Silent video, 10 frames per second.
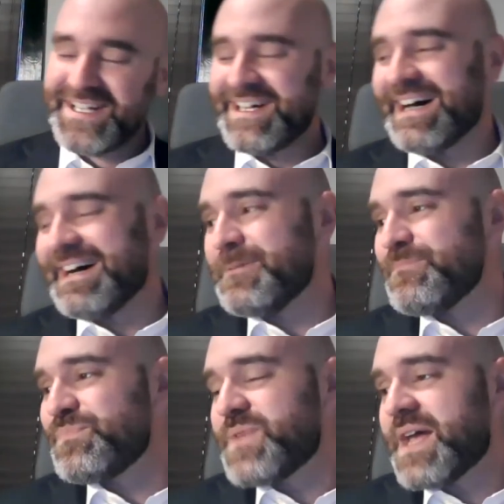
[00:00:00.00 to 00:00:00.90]

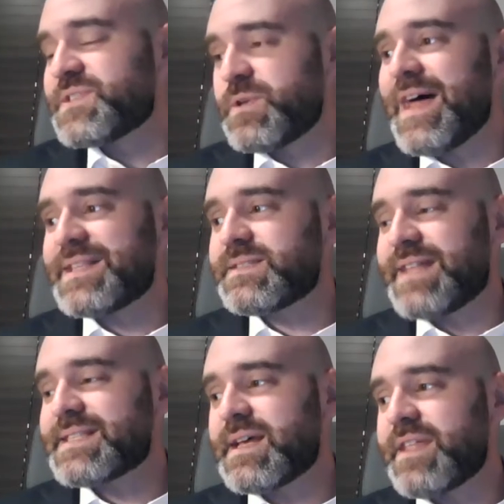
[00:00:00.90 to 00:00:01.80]
And so
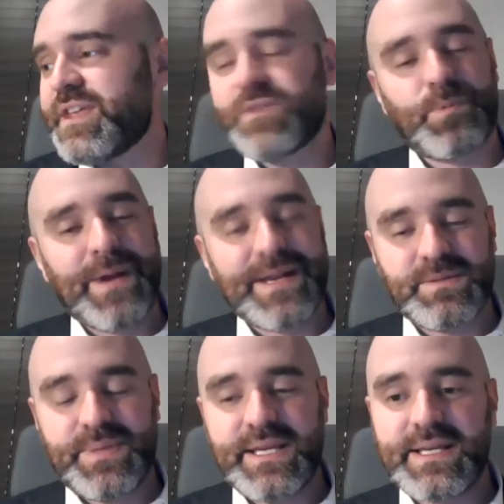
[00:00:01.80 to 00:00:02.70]
that's I think the
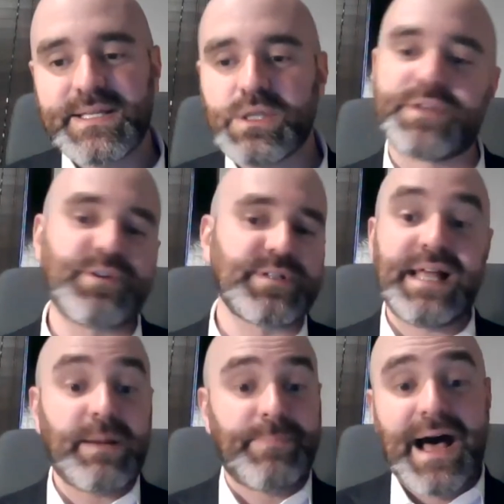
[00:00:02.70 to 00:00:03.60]
recipe is, look, there's a
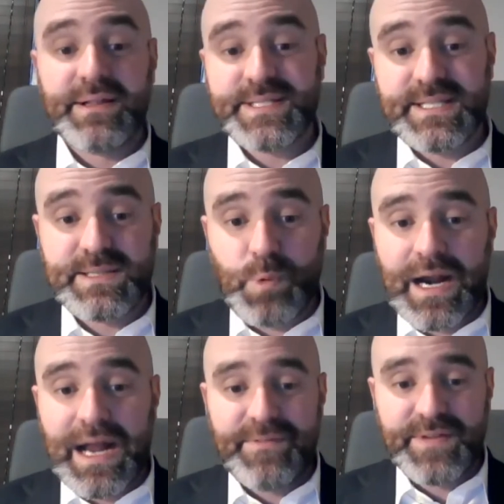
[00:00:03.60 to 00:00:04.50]
lot of policies where
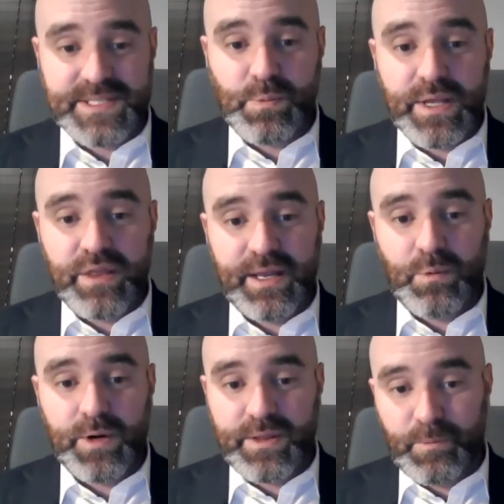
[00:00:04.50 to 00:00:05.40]
obviously we think
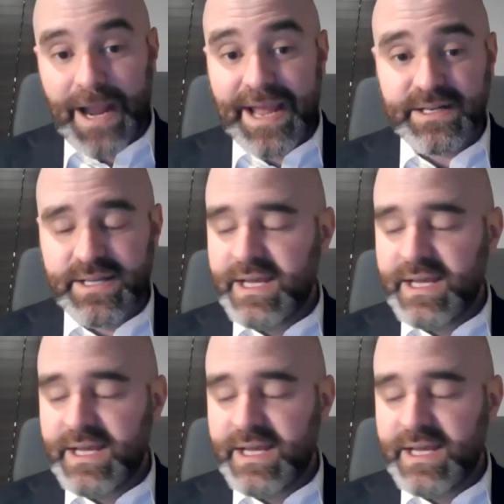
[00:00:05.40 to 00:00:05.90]
we're in the right.